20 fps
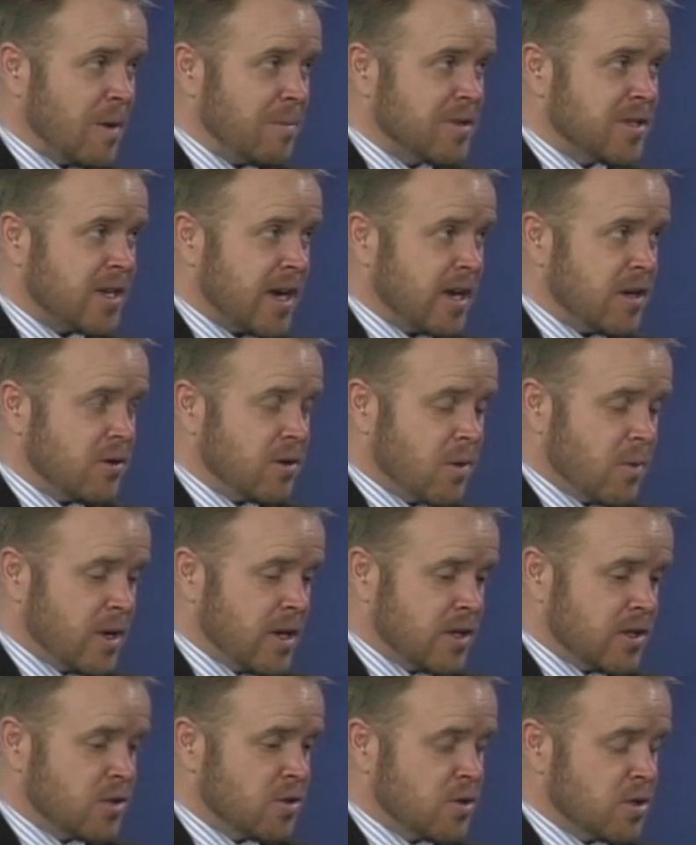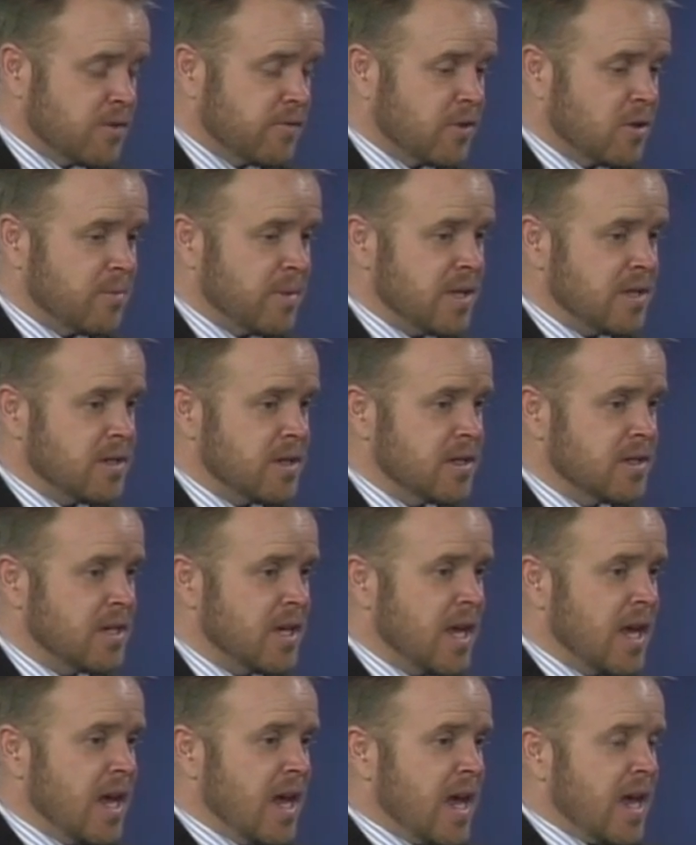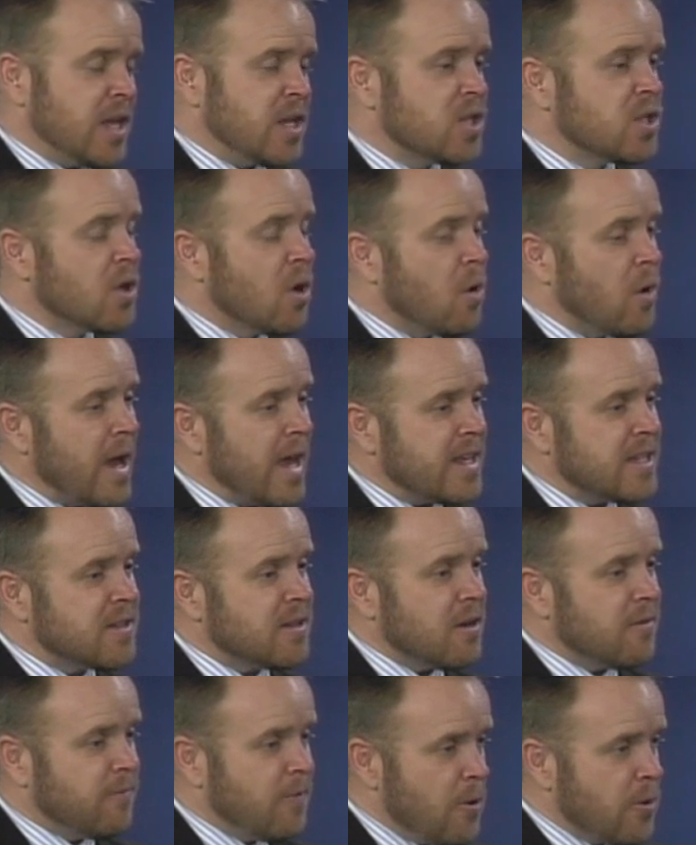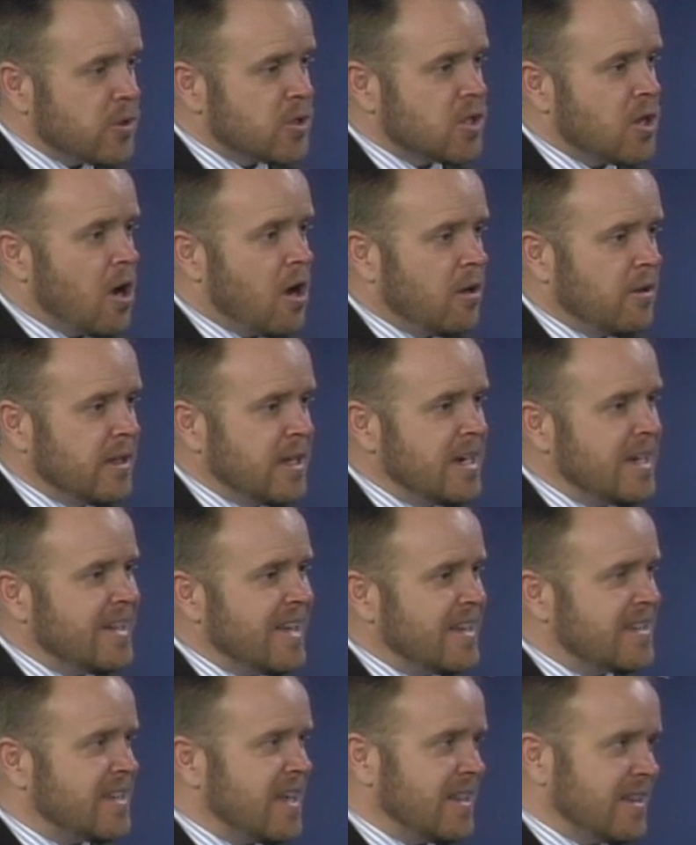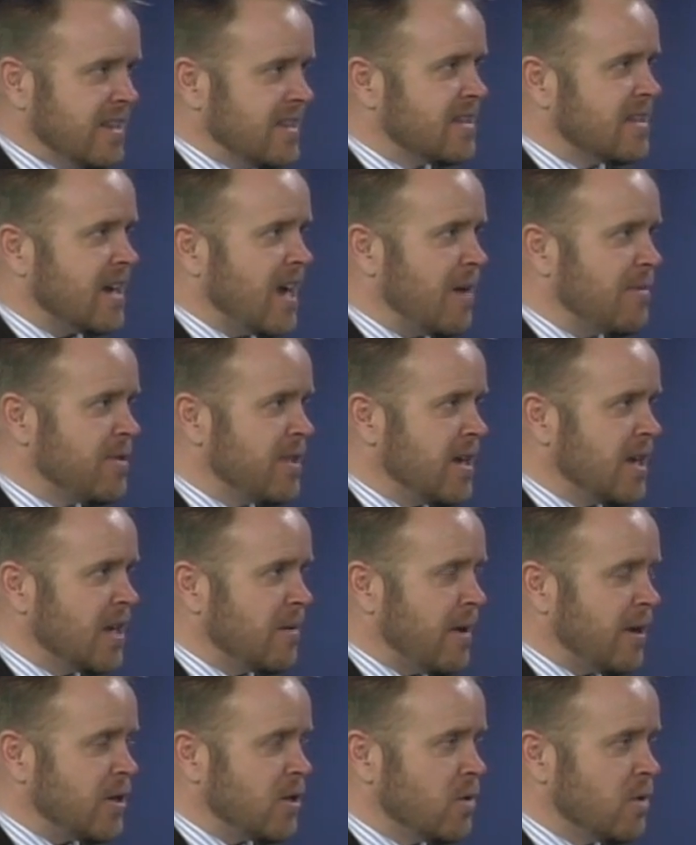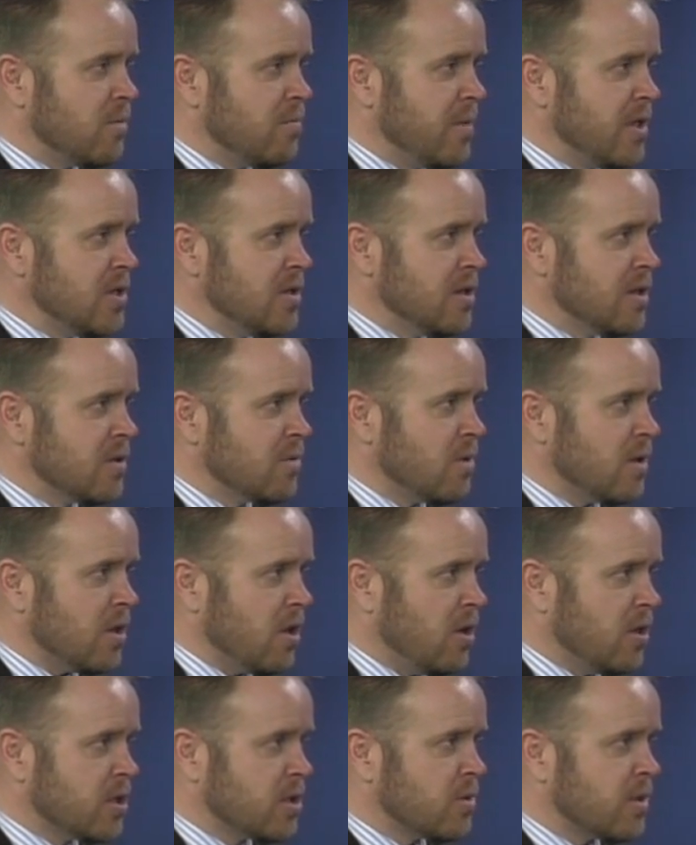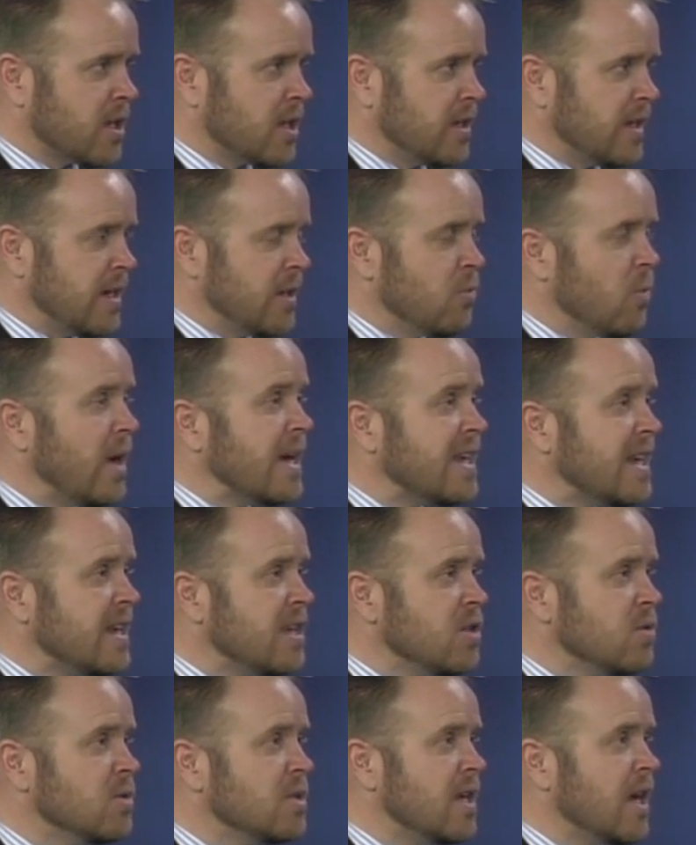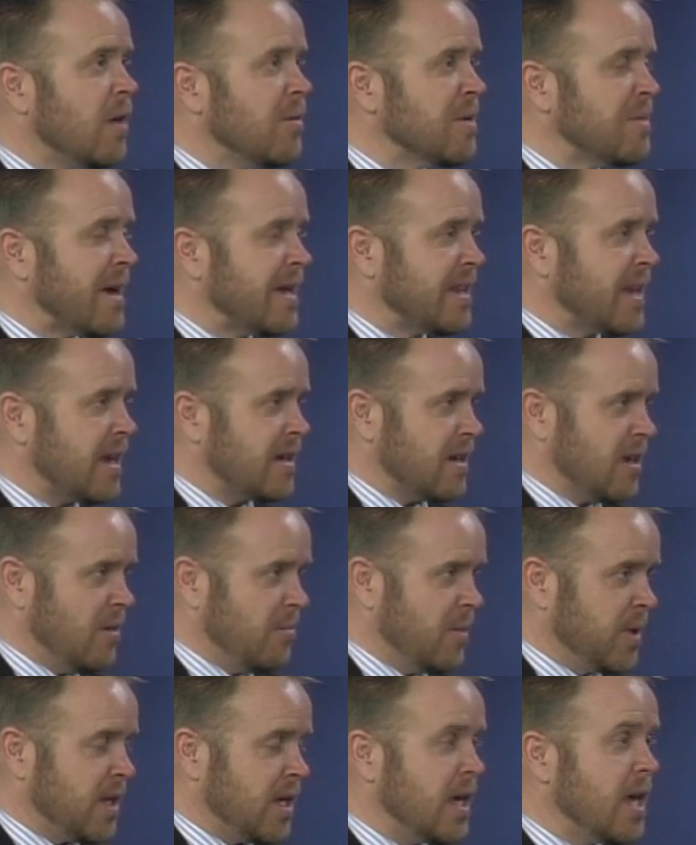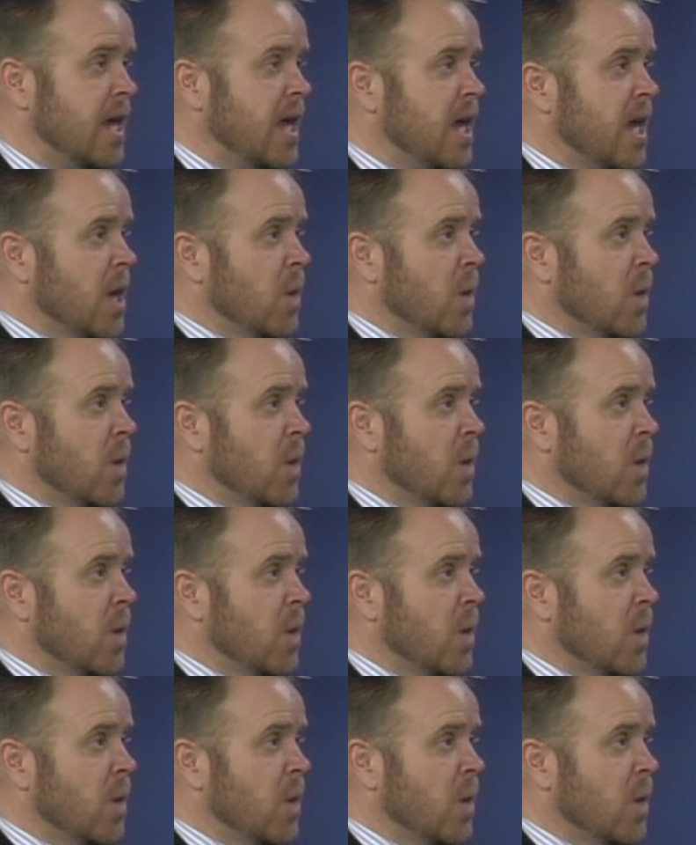You can go in and search for a business. And so as folks call in and they say, listen, I'm thinking about doing business with Ultra Clean. What can you tell me about that company?